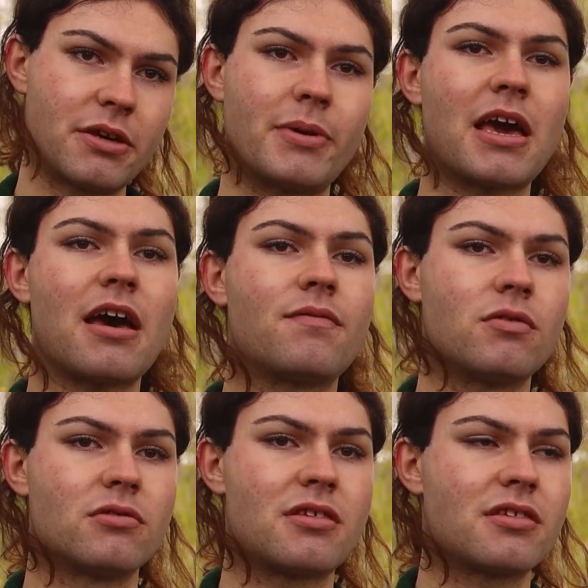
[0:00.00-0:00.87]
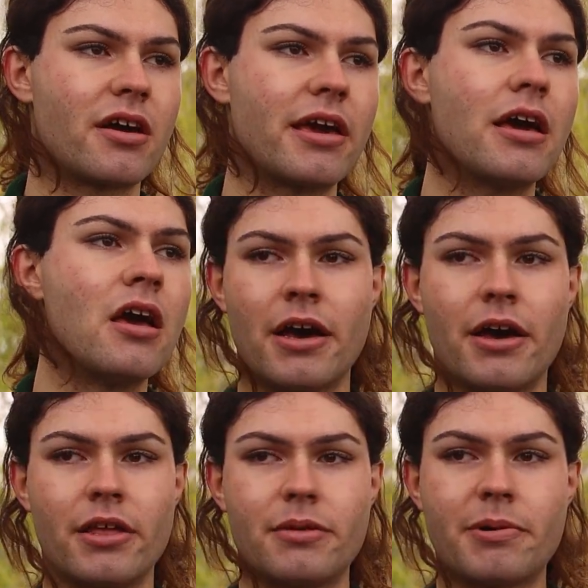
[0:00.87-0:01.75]
that we have on site,
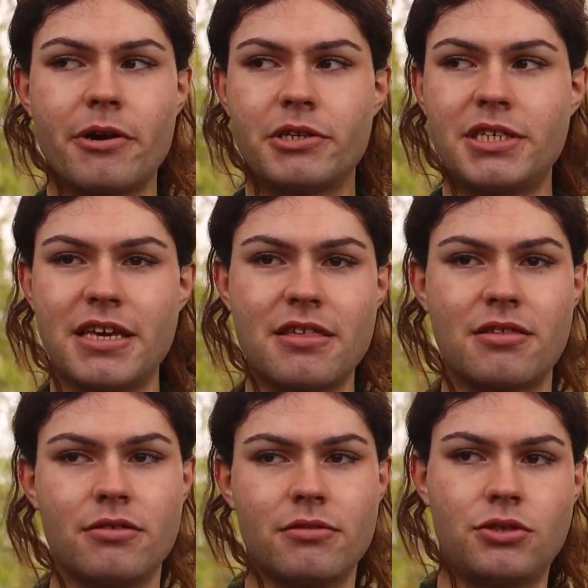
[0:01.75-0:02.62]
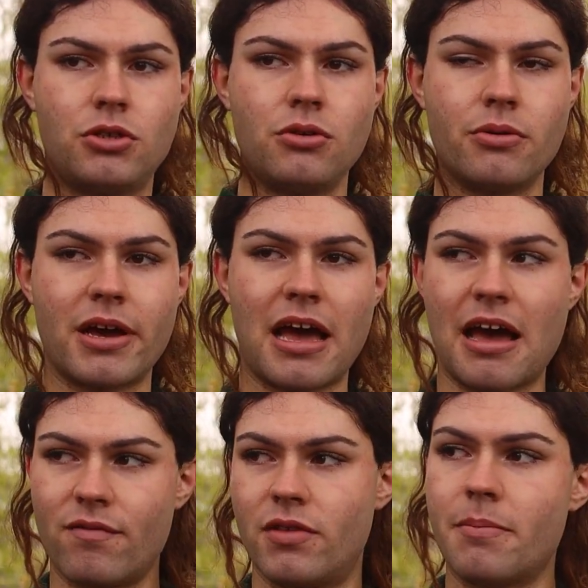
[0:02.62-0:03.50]
the priority is to
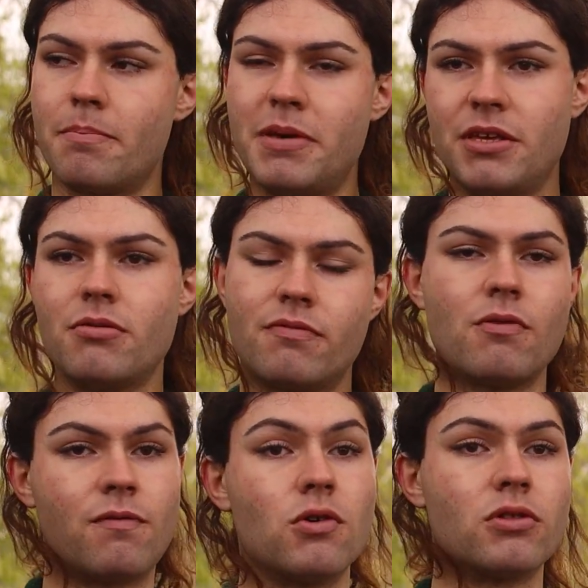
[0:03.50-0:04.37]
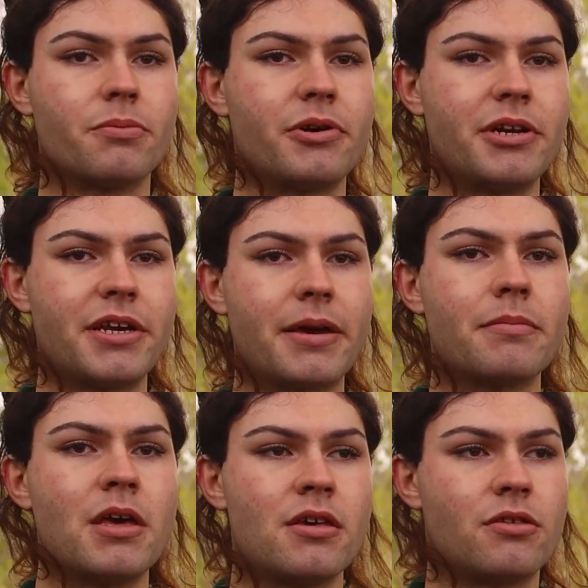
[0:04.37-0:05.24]
have them be useful for the breeding
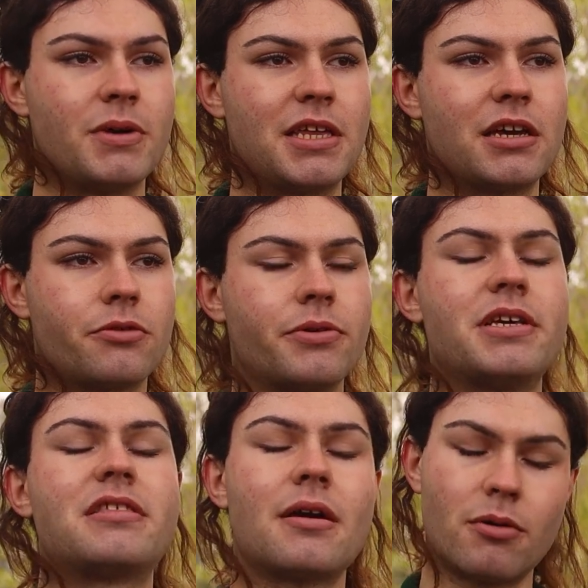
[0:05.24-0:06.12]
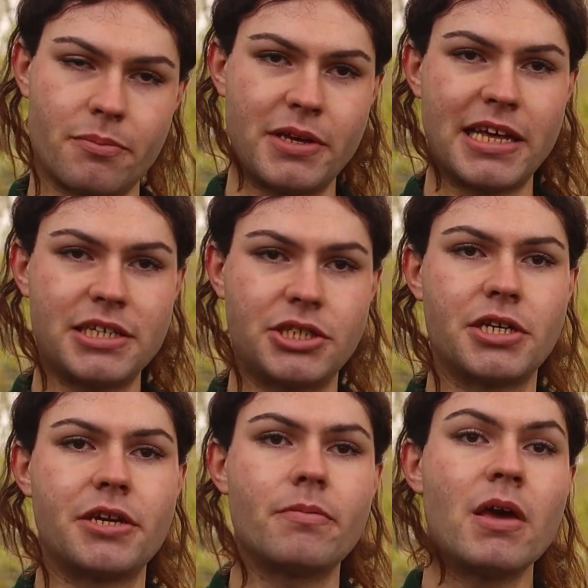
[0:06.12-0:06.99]
so we can increase their
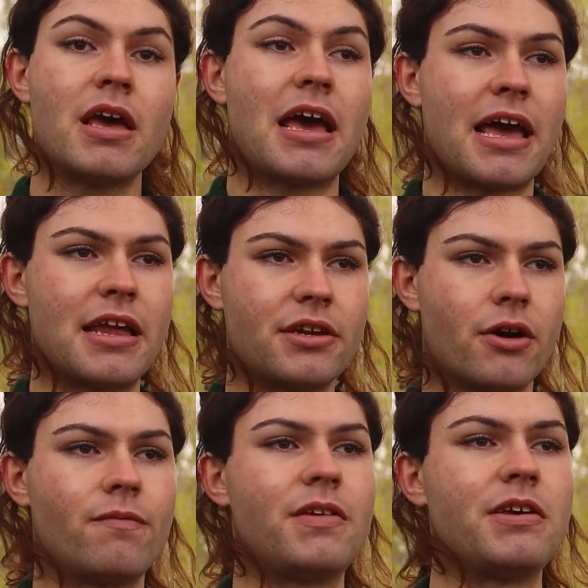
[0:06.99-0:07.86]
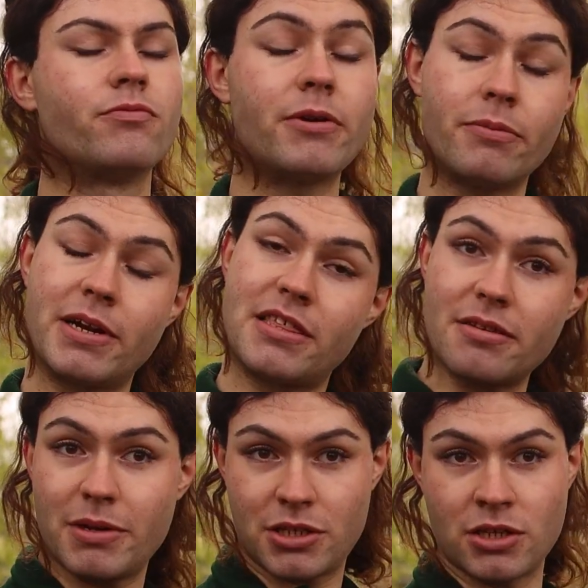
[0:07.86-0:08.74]
population and hopefully re-release
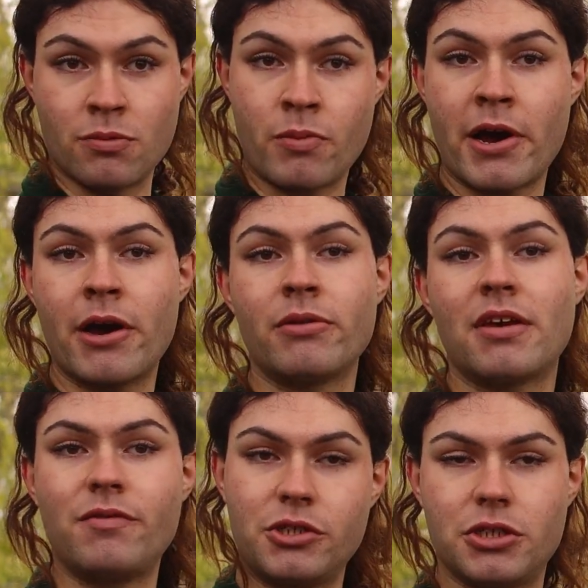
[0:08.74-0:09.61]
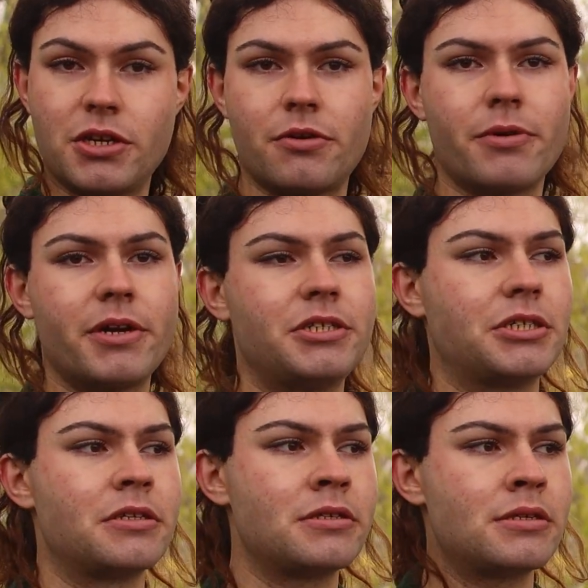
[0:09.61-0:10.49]
them into the wild, their future
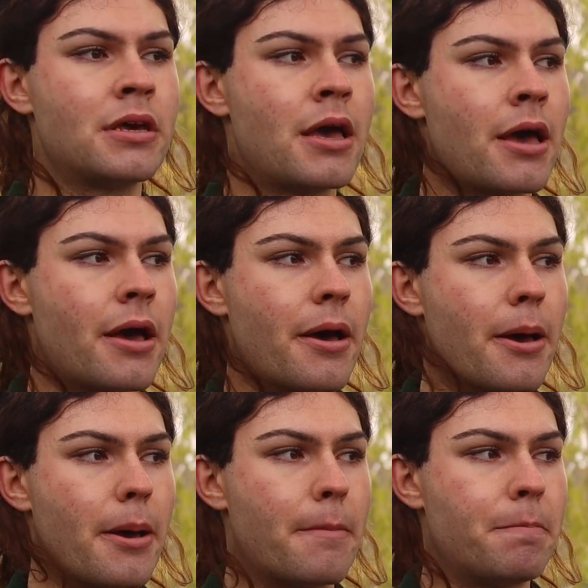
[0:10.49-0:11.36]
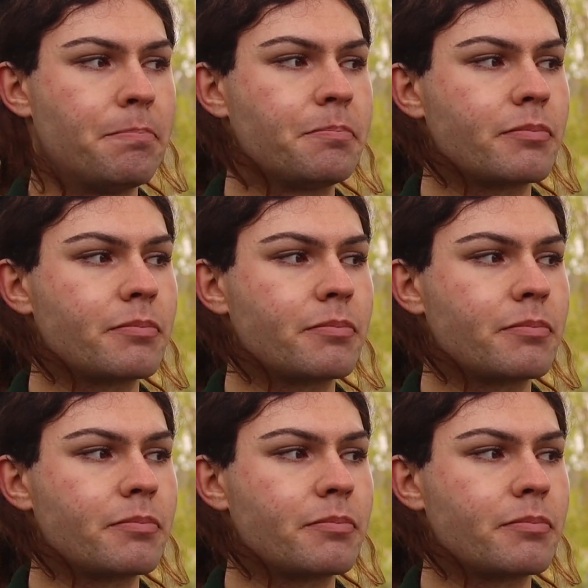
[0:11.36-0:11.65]
generations. And